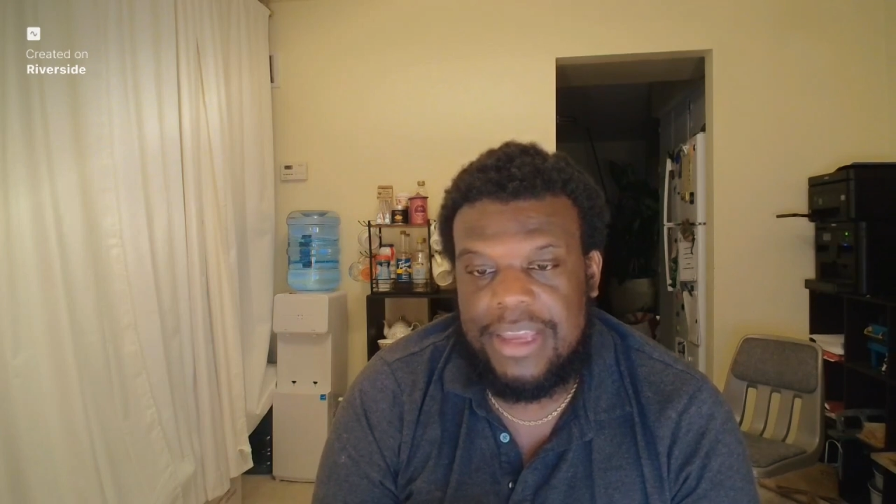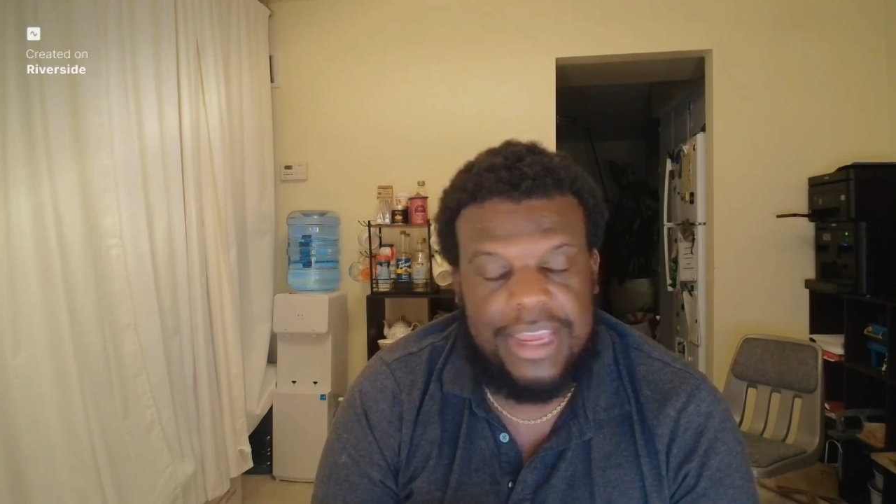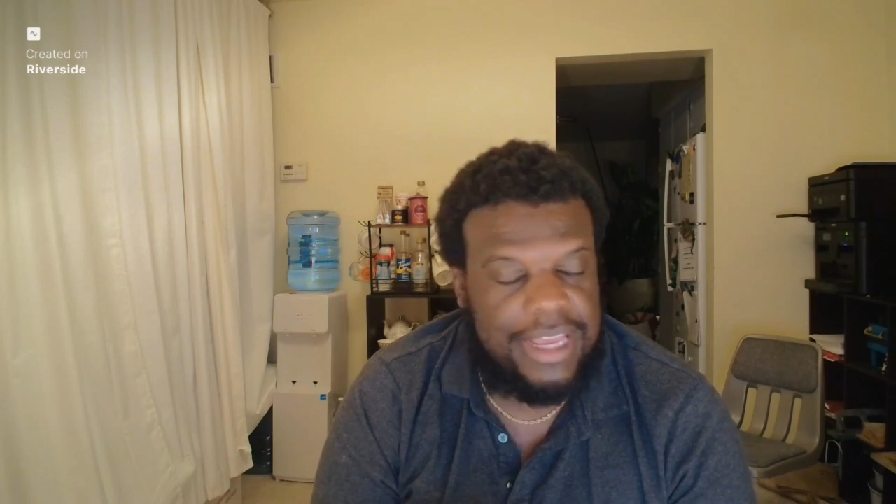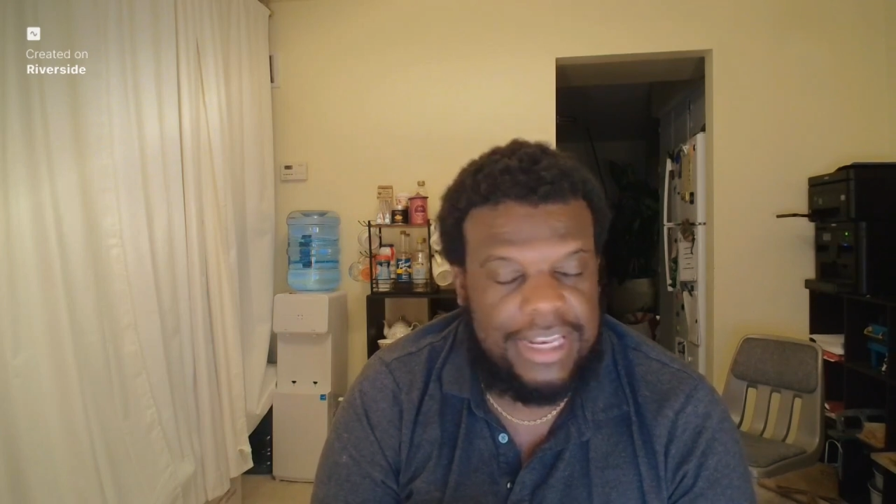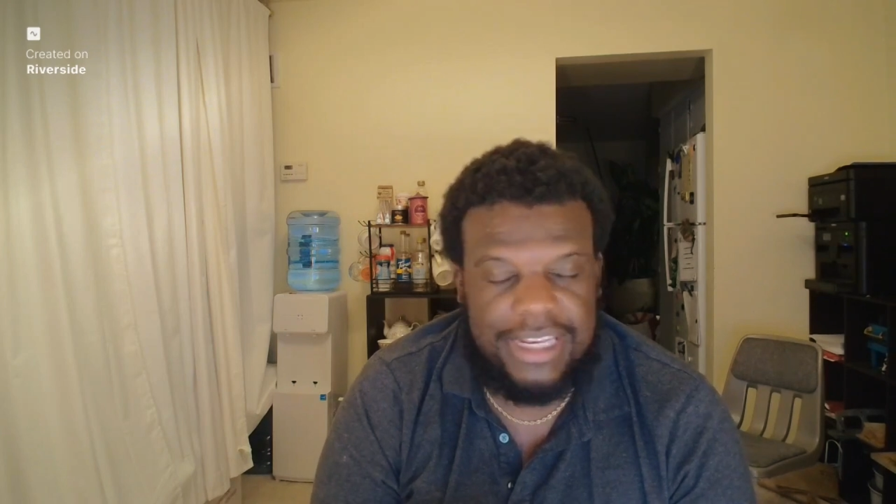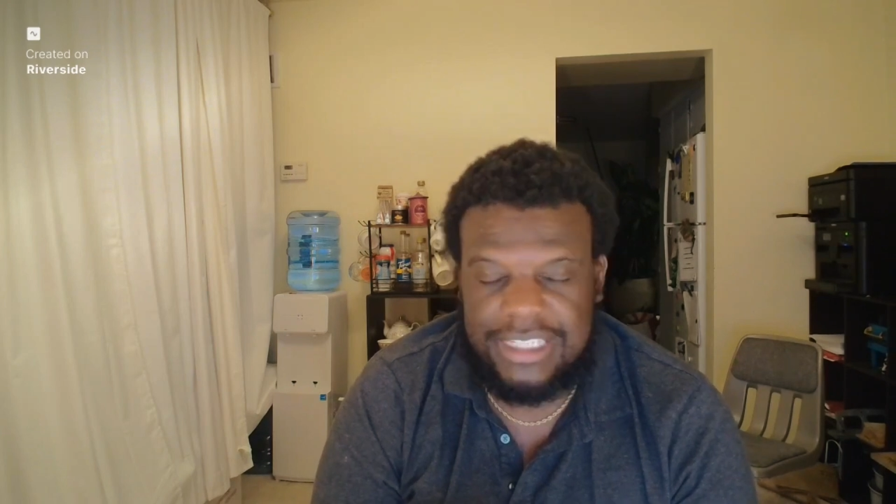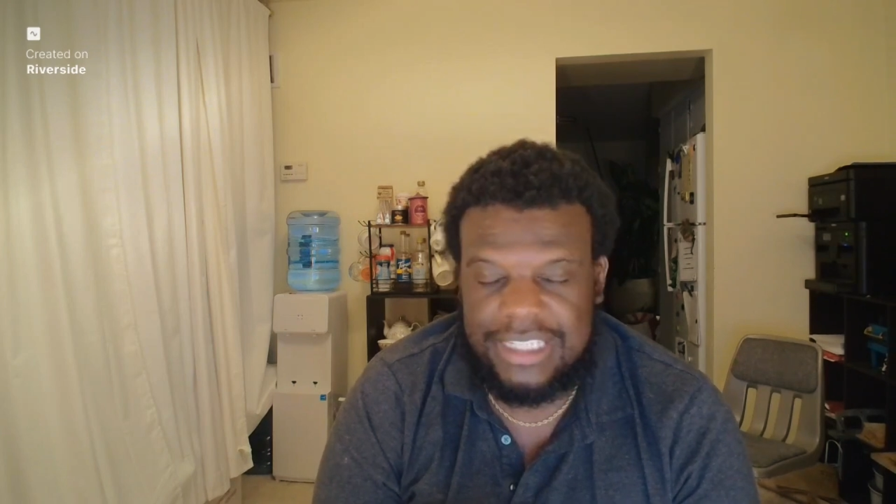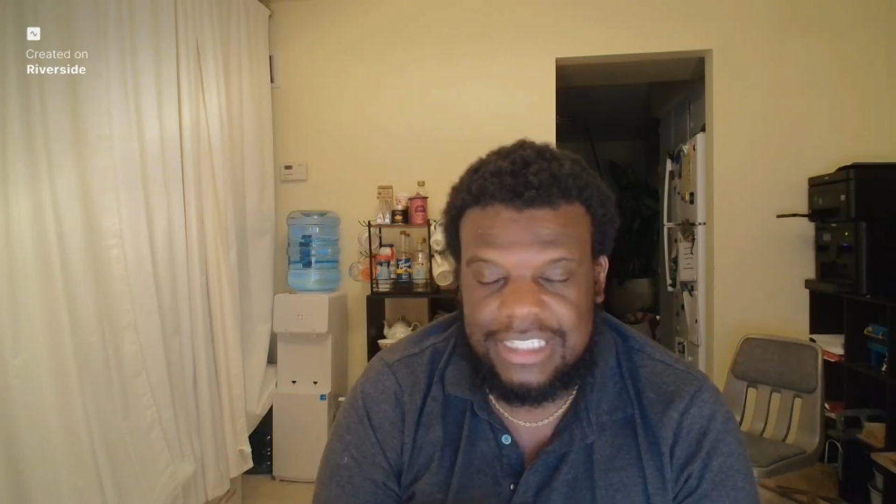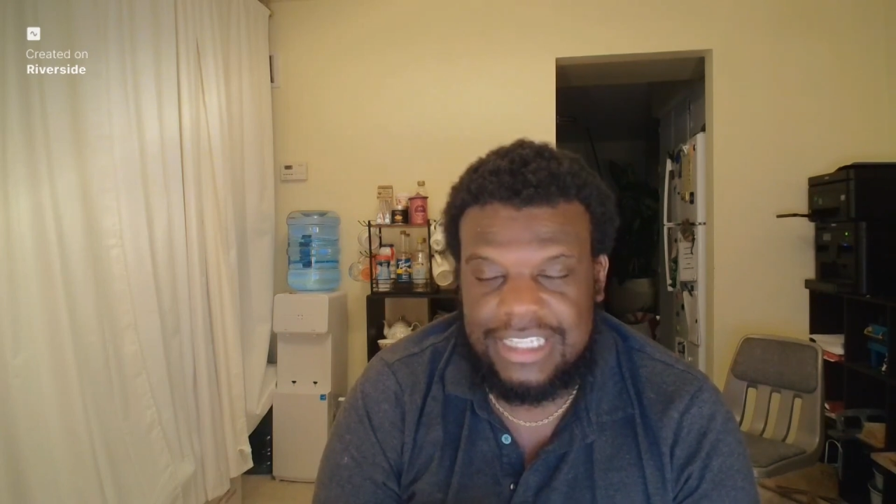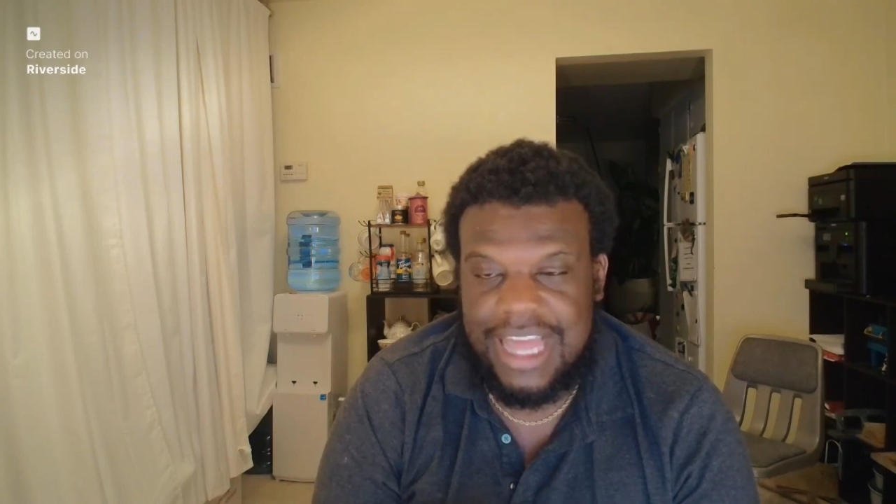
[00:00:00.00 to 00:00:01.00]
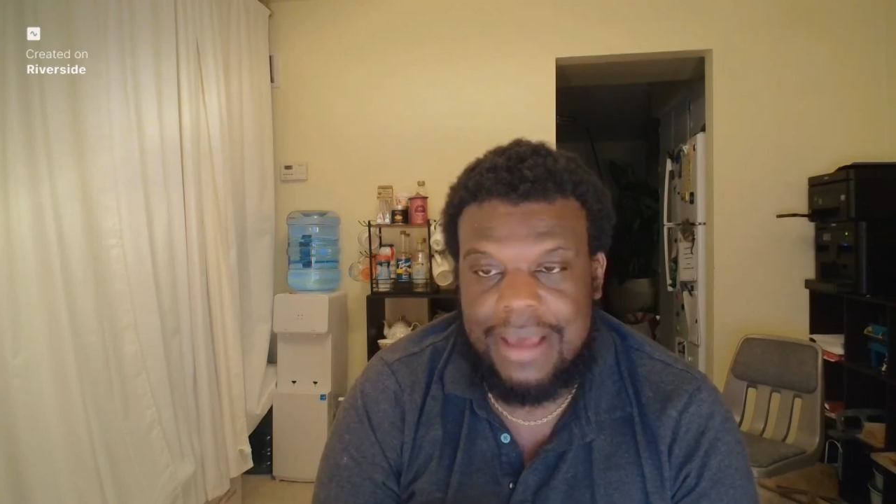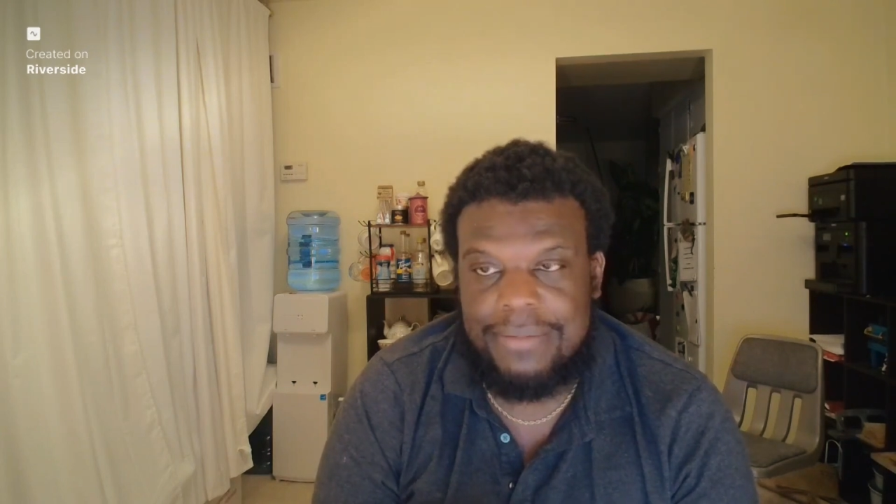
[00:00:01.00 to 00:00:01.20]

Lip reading: It just has not